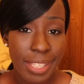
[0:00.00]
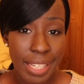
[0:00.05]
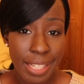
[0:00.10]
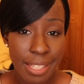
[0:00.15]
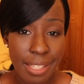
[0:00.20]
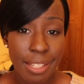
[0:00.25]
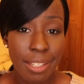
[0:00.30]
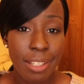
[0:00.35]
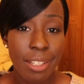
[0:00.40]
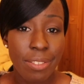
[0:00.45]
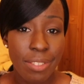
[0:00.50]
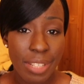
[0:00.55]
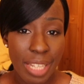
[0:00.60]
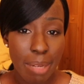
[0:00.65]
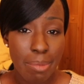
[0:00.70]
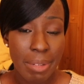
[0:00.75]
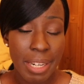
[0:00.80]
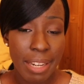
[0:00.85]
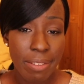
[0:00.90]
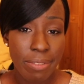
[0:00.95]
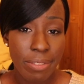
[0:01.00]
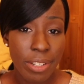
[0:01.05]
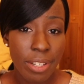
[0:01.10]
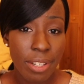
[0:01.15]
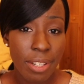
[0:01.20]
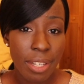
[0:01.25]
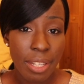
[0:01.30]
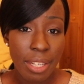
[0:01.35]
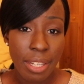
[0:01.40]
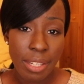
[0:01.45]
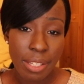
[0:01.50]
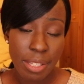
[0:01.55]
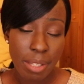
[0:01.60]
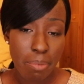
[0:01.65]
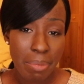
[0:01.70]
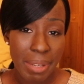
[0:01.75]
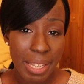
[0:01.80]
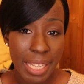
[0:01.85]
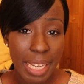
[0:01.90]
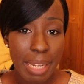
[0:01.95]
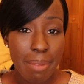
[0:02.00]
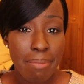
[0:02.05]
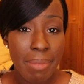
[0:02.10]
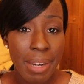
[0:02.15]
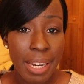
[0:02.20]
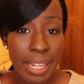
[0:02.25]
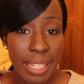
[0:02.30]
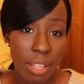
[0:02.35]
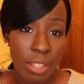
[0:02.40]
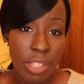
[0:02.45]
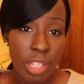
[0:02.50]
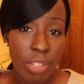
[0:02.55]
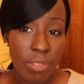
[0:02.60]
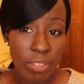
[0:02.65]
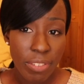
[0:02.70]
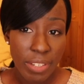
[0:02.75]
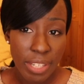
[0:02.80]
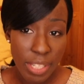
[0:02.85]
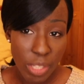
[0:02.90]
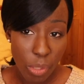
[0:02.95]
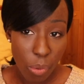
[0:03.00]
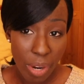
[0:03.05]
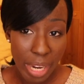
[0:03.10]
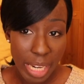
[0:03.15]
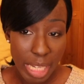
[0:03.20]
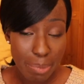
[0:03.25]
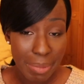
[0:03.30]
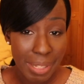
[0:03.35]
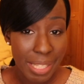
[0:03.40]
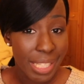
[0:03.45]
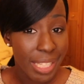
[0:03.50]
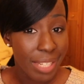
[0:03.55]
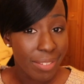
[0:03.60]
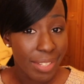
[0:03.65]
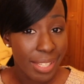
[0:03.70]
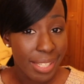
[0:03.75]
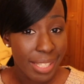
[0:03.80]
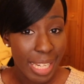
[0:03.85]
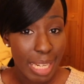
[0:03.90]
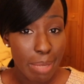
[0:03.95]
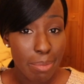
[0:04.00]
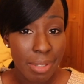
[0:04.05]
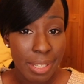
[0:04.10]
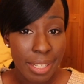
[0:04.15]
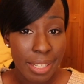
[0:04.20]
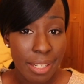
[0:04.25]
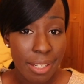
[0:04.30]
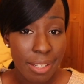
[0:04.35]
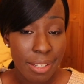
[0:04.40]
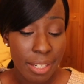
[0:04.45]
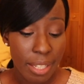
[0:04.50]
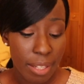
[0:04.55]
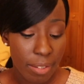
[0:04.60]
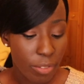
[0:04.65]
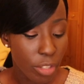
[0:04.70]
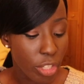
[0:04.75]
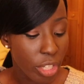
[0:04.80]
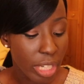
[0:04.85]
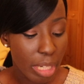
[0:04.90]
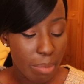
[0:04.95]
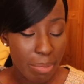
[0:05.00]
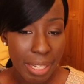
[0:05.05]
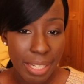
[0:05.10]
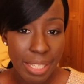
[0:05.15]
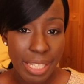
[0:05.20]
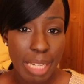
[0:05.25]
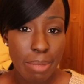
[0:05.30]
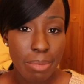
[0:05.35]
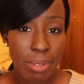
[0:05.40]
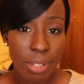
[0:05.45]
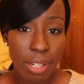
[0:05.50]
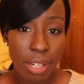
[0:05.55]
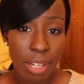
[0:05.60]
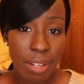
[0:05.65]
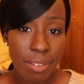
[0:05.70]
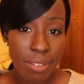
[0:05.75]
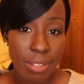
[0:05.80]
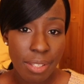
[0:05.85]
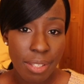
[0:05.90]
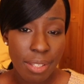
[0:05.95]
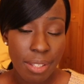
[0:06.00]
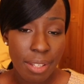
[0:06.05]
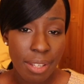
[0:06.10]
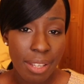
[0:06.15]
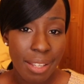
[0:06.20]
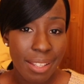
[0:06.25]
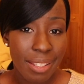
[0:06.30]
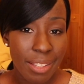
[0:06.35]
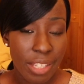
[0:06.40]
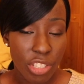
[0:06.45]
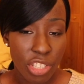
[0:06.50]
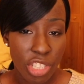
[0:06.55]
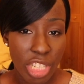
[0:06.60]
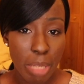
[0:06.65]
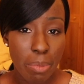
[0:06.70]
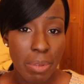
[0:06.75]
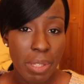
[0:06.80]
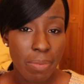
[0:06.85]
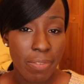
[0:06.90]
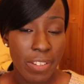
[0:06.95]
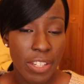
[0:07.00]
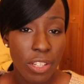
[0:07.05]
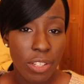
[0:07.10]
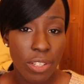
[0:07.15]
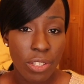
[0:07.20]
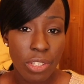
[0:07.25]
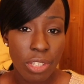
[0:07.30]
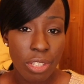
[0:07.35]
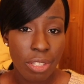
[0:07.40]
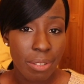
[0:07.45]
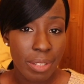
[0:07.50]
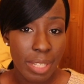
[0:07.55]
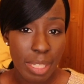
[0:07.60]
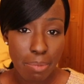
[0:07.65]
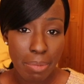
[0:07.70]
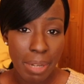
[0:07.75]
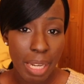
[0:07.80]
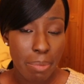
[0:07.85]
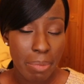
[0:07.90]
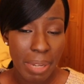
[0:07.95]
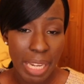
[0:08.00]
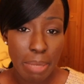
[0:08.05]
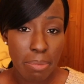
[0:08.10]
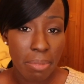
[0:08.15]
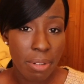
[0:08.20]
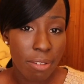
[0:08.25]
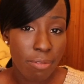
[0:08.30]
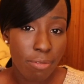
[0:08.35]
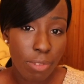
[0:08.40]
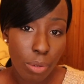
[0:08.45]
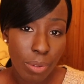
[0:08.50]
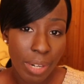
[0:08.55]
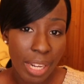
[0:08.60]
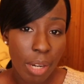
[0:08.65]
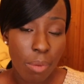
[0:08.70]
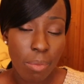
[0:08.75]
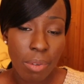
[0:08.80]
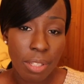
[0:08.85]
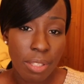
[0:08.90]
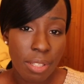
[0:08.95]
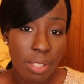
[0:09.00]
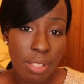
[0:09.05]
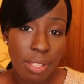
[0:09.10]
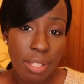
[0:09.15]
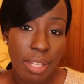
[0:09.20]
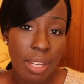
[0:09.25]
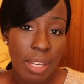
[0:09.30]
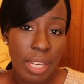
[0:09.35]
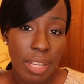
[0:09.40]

takes a lot of time and effort, so bear that in mind. The other thing that's quite expensive is table linen. If you're going to buy tablecloths, the cheapest thing you can do is buy paper roll-out ones.